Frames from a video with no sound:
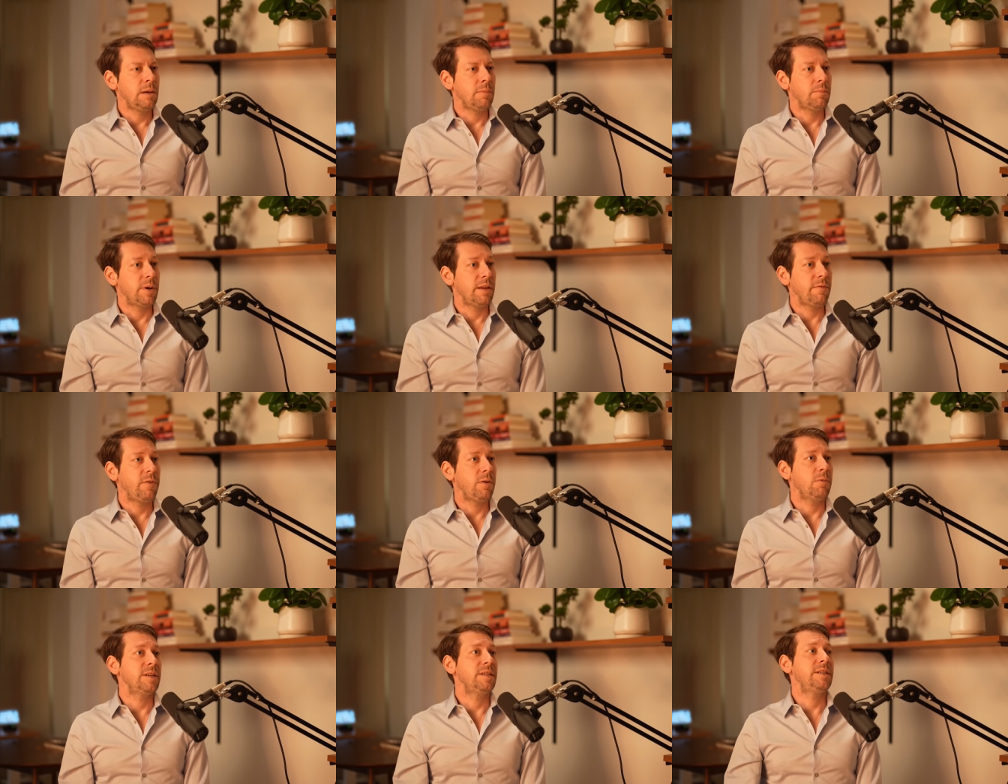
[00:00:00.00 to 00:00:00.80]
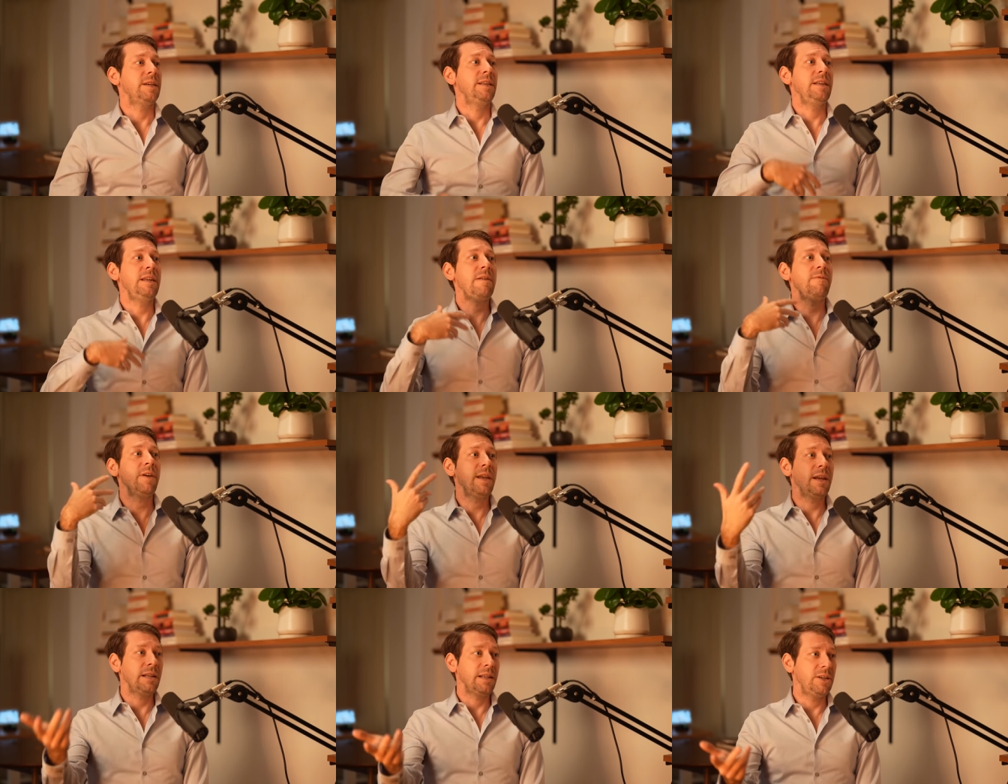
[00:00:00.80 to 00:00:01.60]
But if it was
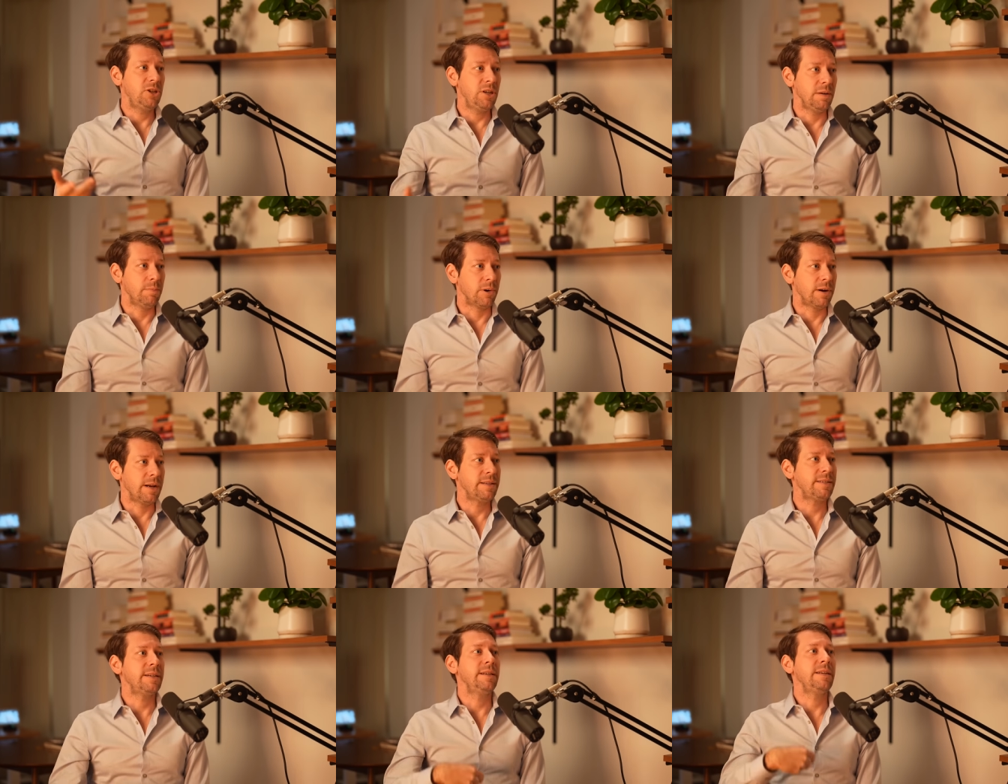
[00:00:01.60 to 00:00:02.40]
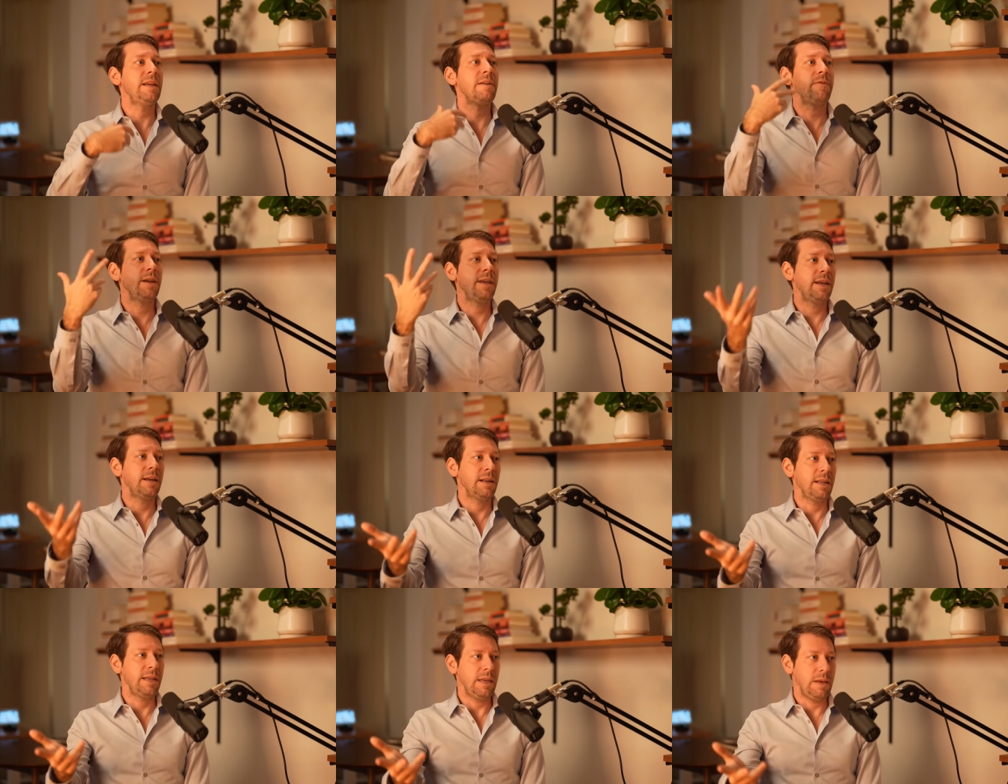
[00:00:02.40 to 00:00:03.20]
significantly cheaper and
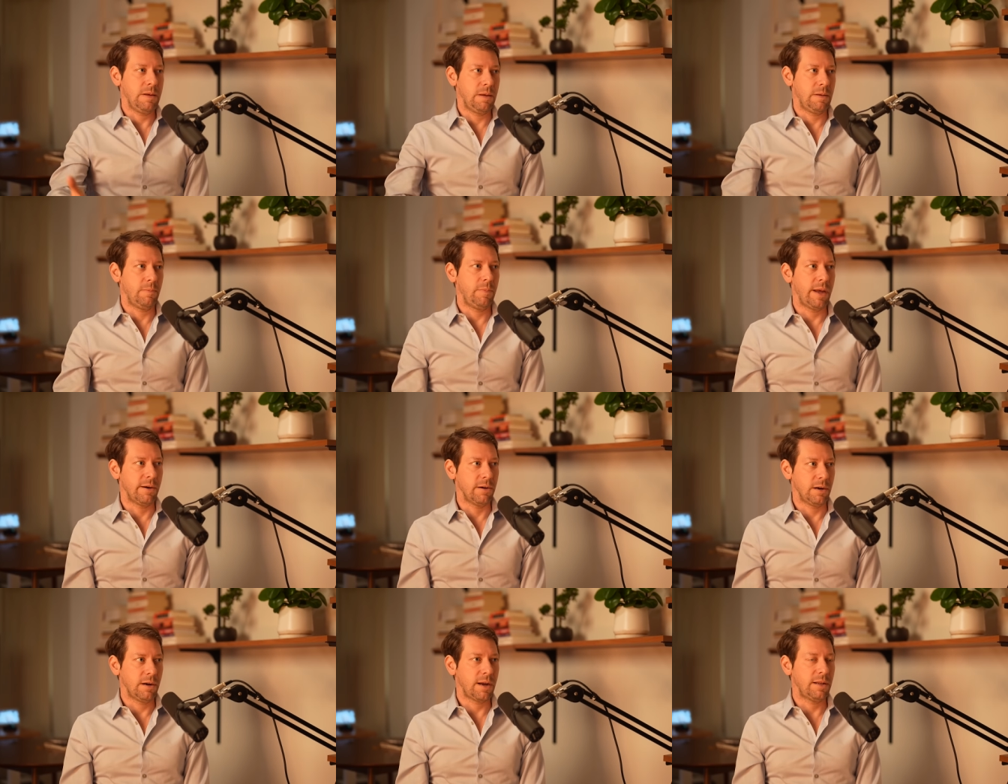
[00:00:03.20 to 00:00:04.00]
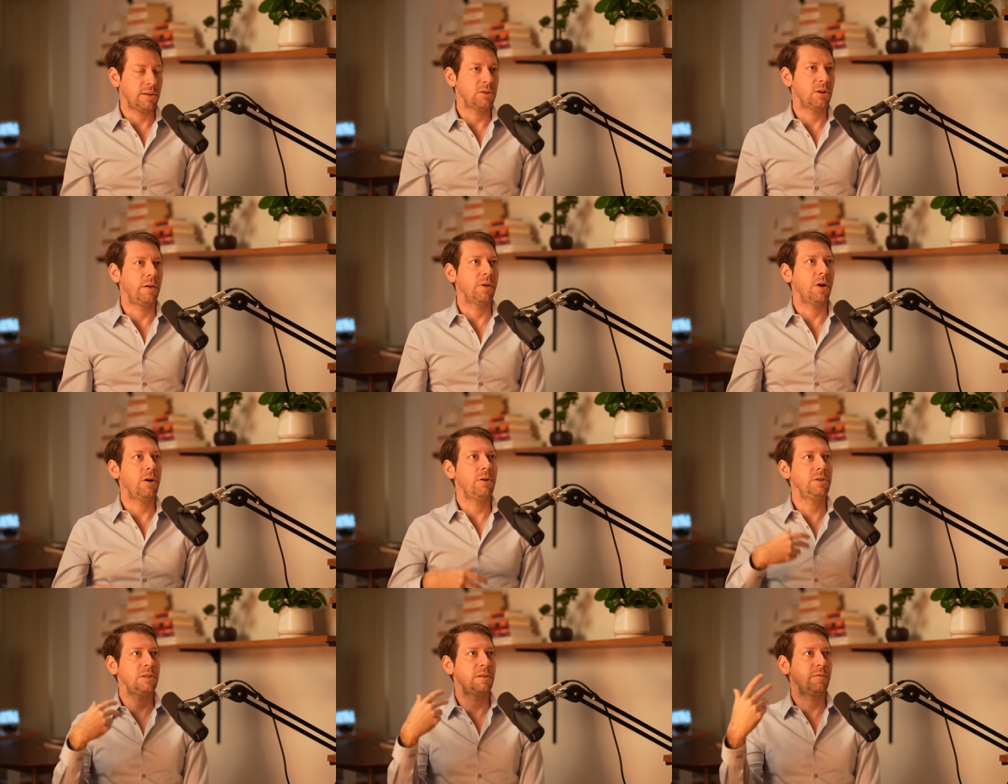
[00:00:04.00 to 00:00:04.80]
significantly better and solved a
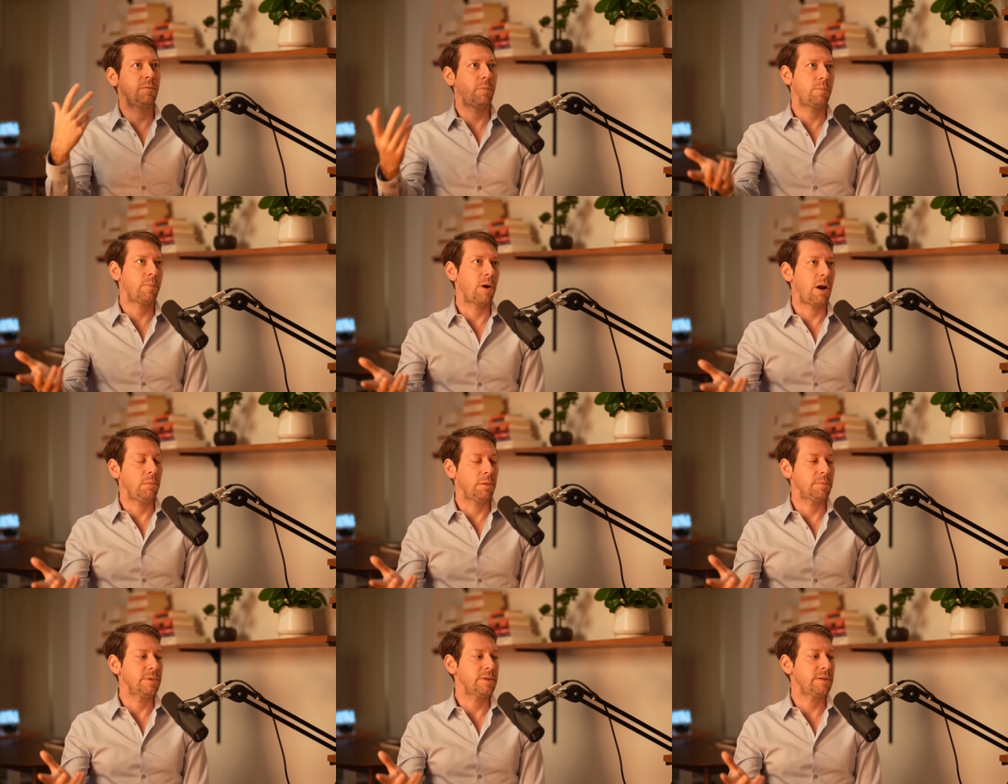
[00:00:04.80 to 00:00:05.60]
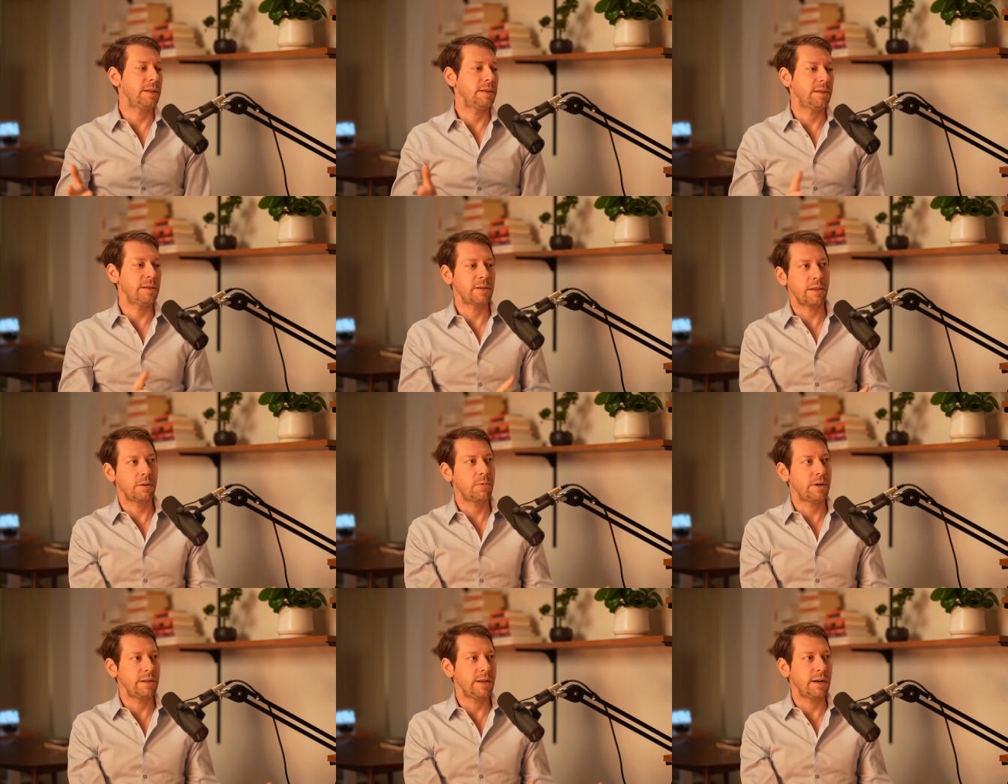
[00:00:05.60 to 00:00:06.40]
host of problems that this other
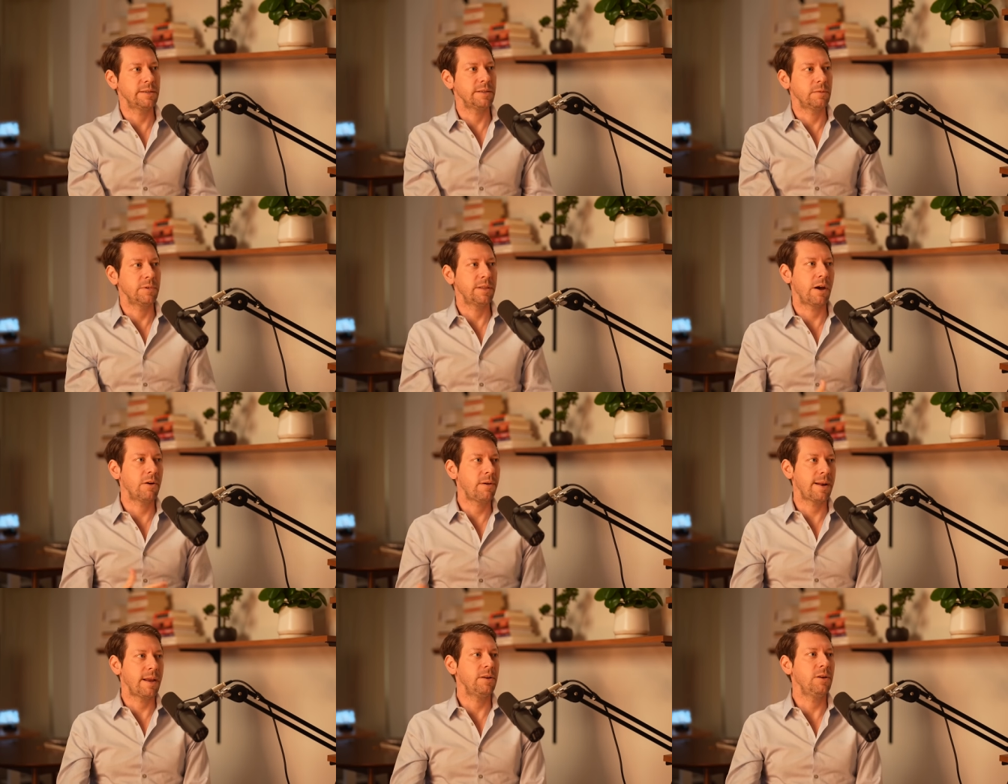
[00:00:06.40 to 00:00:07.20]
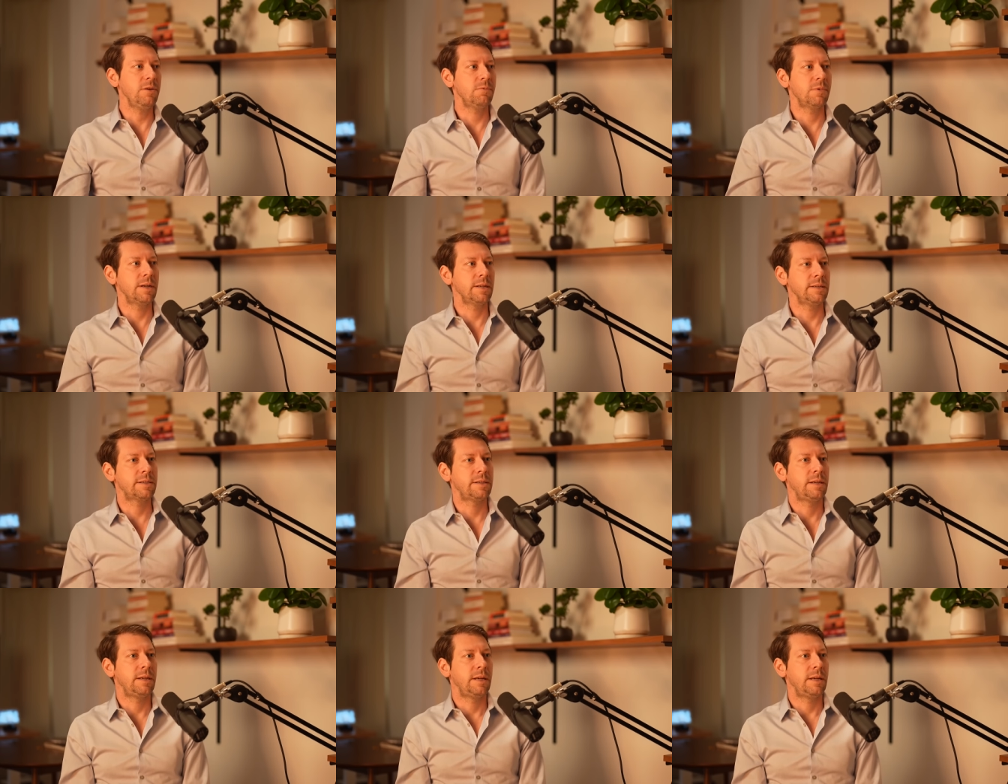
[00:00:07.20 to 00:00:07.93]
one doesn't without creating new ones,